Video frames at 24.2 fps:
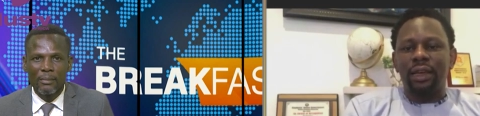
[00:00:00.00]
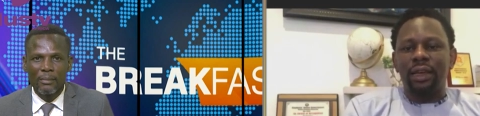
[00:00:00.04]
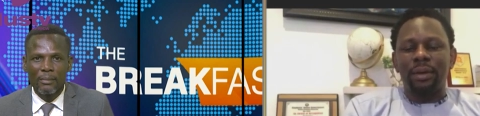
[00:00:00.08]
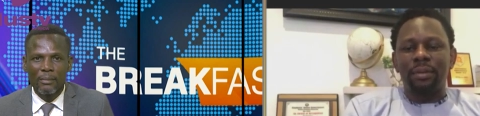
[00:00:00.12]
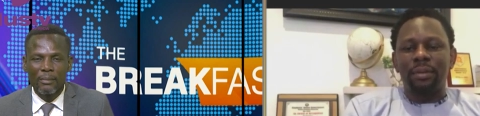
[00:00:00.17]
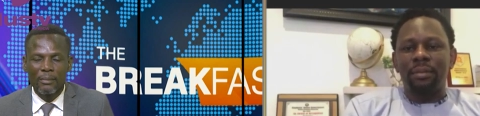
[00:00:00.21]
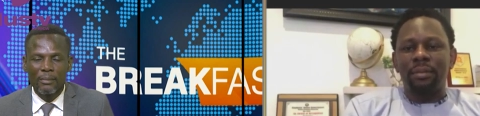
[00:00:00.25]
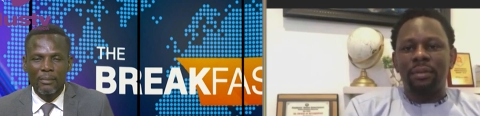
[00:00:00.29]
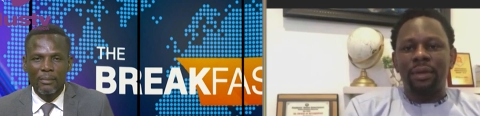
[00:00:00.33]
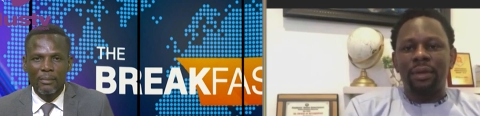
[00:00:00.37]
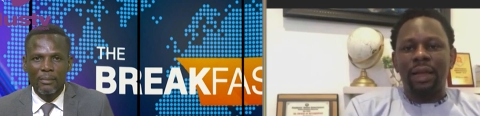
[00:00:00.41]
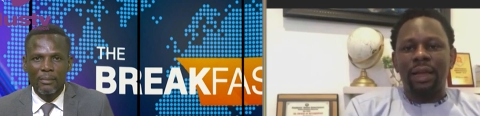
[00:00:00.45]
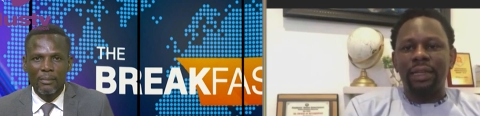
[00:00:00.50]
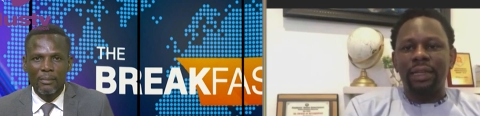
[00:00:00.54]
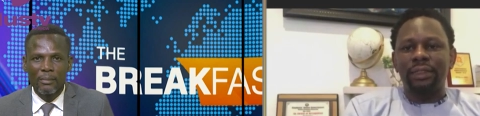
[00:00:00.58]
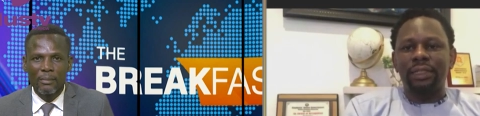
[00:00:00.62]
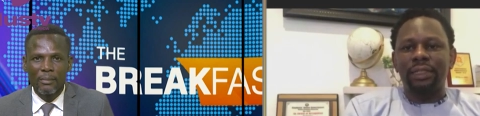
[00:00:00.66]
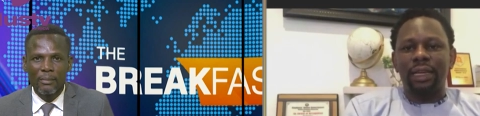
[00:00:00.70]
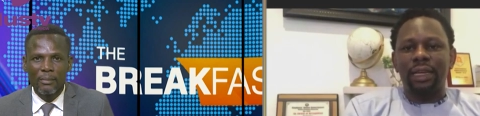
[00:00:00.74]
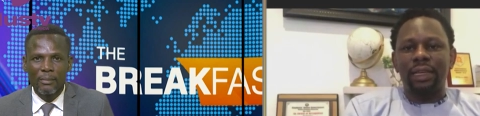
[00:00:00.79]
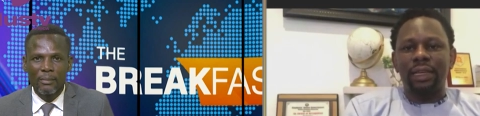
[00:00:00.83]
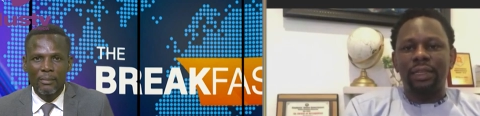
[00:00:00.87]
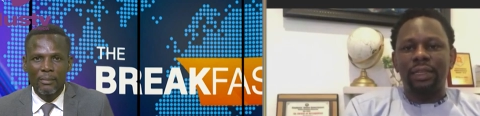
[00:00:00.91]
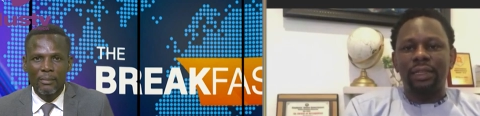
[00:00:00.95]

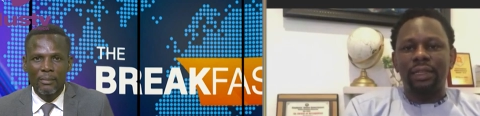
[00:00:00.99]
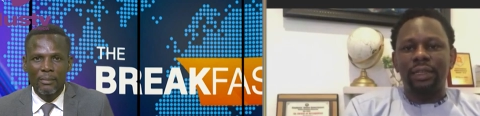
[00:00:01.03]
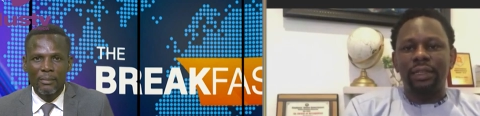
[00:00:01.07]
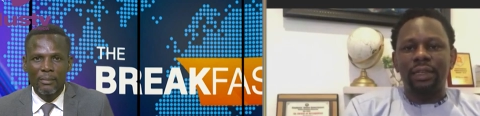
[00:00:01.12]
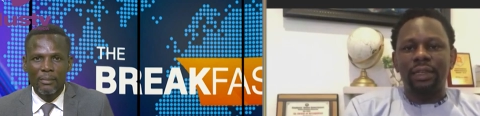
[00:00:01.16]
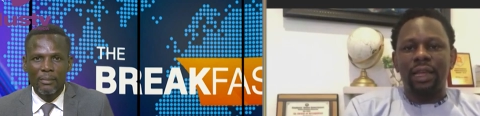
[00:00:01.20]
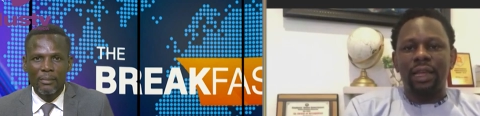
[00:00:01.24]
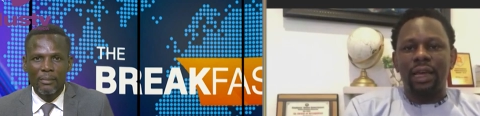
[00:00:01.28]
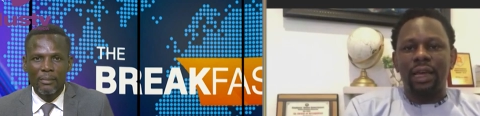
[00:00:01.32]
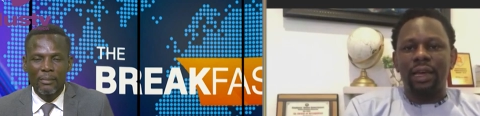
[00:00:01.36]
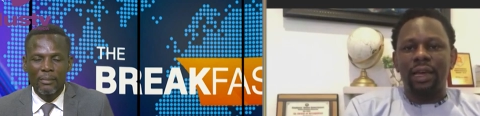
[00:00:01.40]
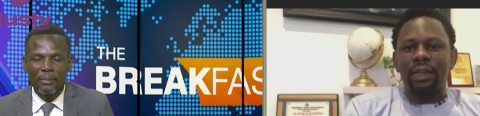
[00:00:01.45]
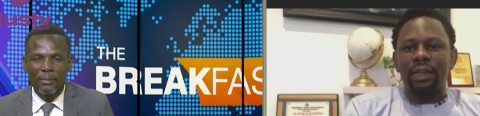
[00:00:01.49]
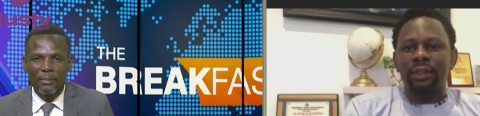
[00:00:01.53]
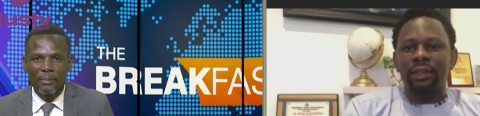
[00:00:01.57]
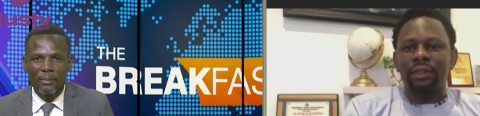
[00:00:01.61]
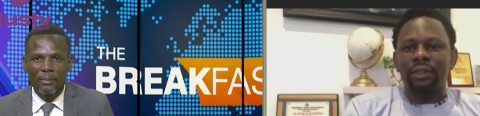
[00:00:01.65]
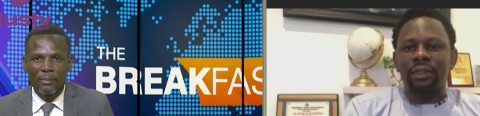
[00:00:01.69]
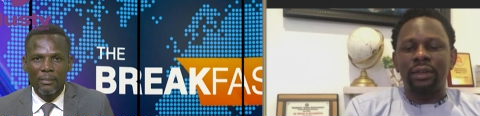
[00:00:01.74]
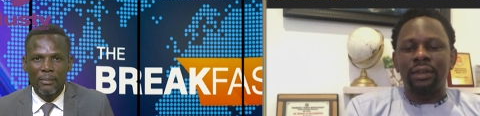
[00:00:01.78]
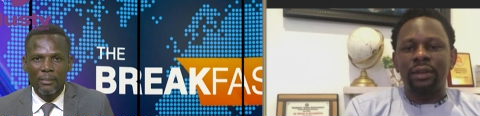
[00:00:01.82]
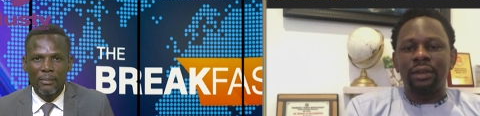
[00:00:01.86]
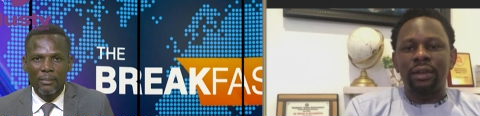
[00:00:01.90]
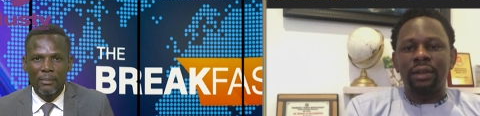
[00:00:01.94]
Speaker 1: carjacking
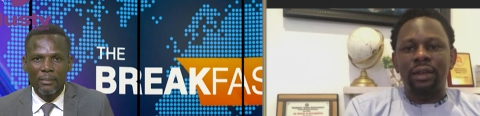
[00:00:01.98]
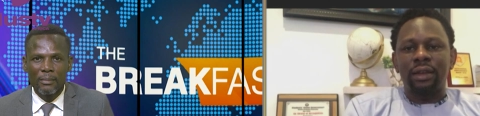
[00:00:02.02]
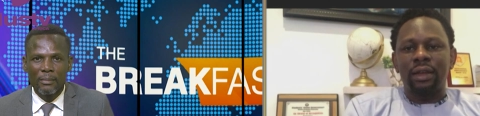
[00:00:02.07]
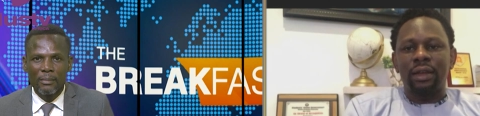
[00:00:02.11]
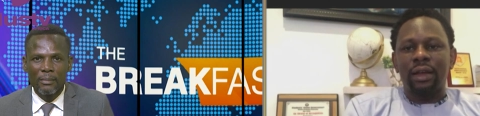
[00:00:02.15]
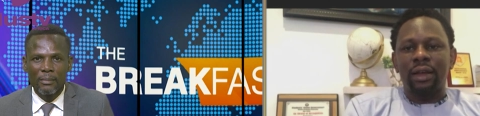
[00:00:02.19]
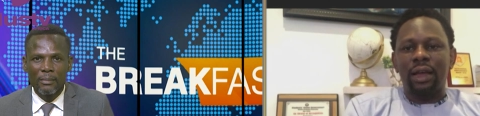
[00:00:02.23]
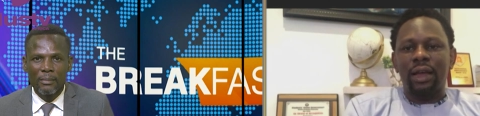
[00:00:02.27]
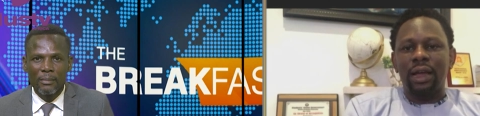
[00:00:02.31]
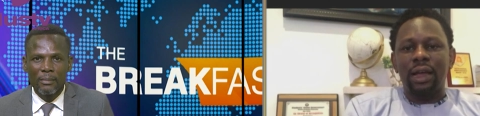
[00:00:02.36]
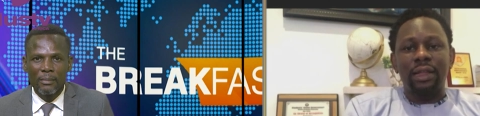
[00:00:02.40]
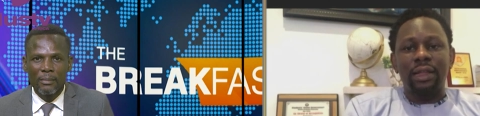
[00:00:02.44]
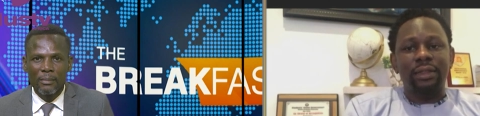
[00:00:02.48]
and car